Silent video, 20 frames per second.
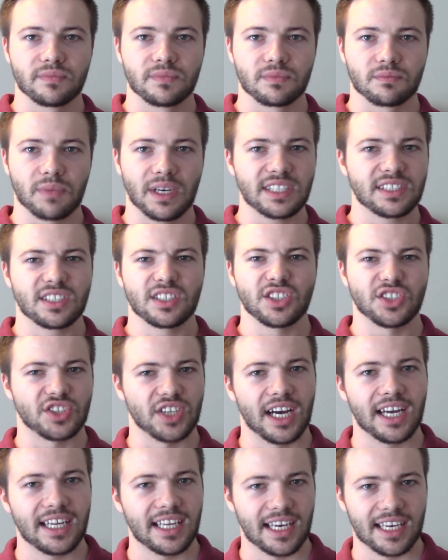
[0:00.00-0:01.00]
basically
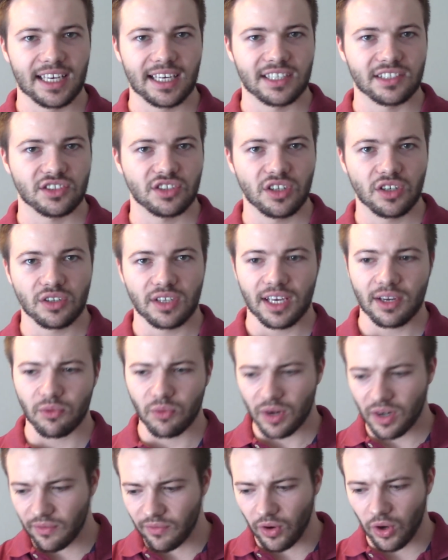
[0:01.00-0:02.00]
shiny, I guess. Get
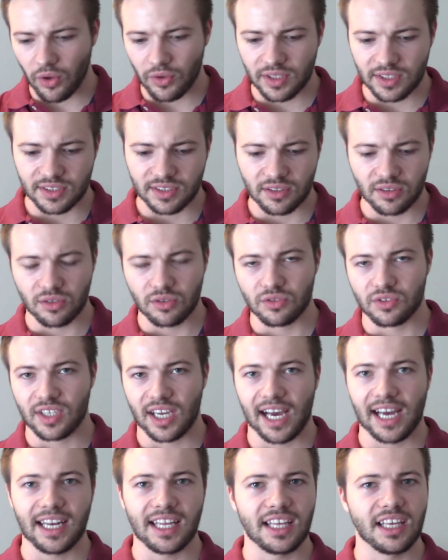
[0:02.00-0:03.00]
rid of all these little
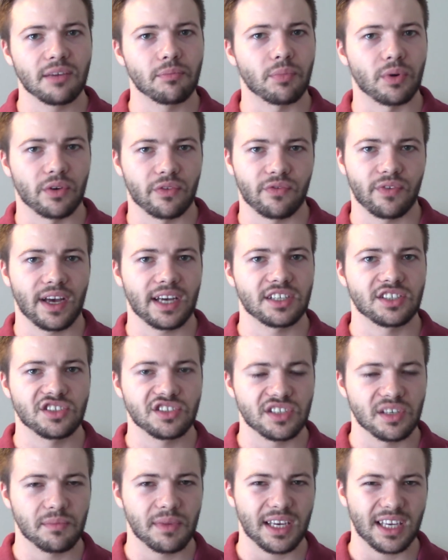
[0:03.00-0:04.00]
tiny
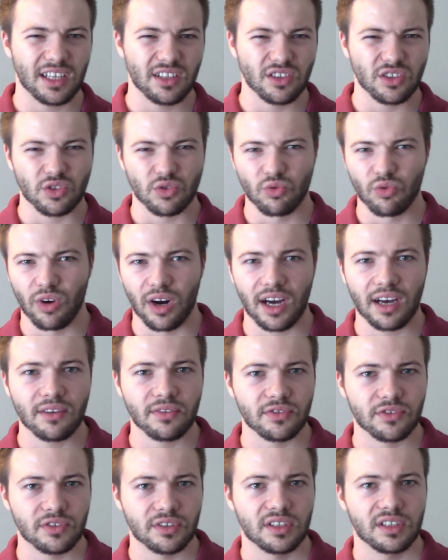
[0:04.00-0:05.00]
imperfections that make it look
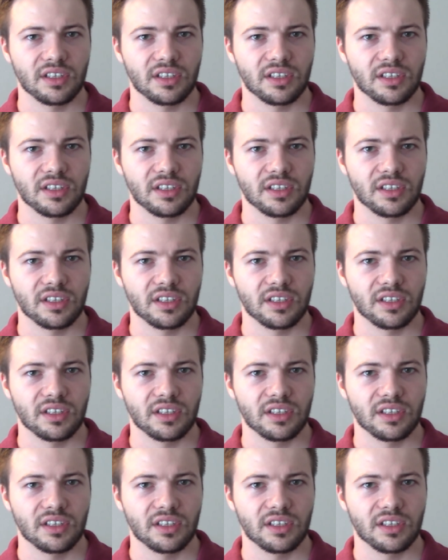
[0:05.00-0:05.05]
rough.